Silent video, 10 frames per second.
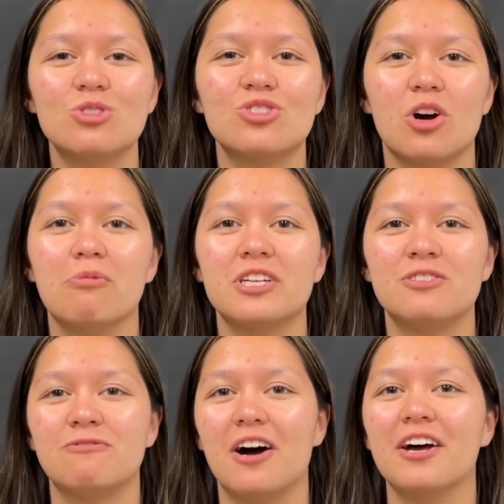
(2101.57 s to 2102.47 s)
Was so much
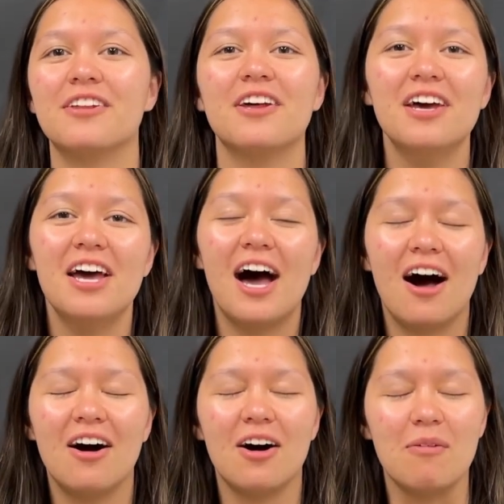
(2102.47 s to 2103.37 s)
fun.
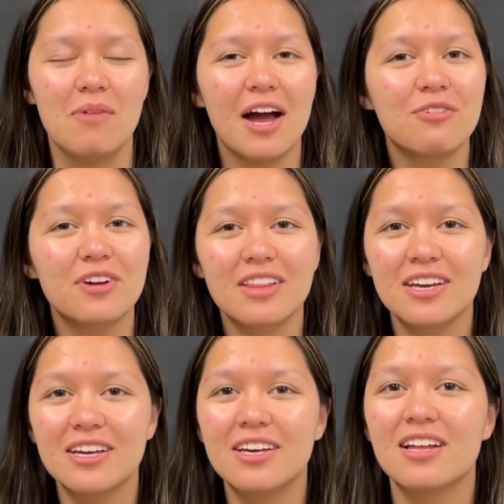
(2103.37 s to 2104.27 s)
I
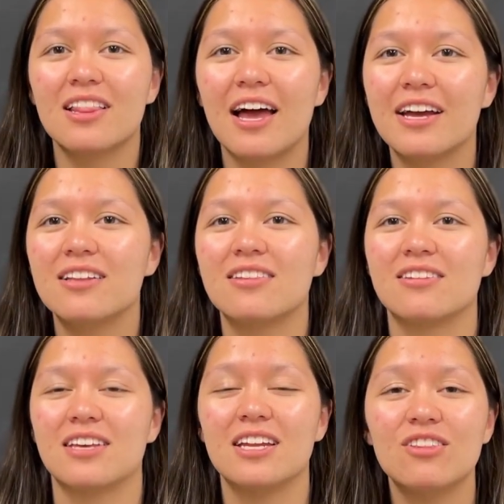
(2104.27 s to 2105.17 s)
really
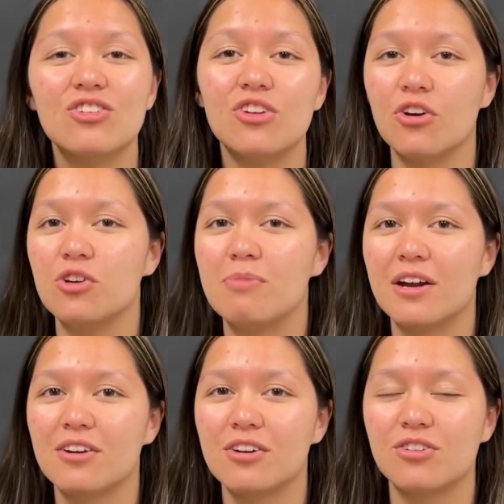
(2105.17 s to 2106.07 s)
liked getting to know you
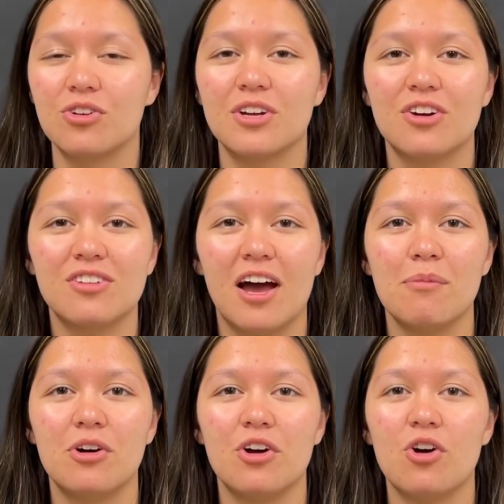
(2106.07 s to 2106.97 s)
better during our time
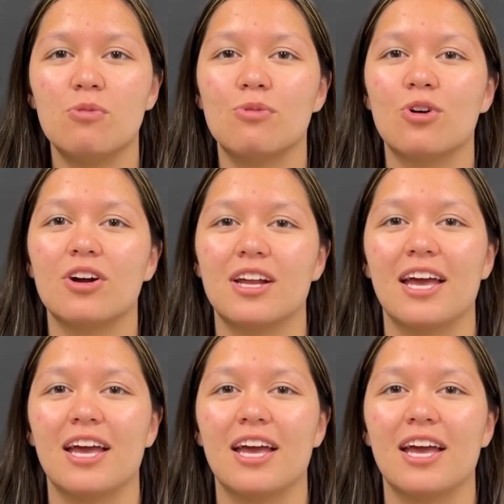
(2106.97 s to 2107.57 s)
on O Board,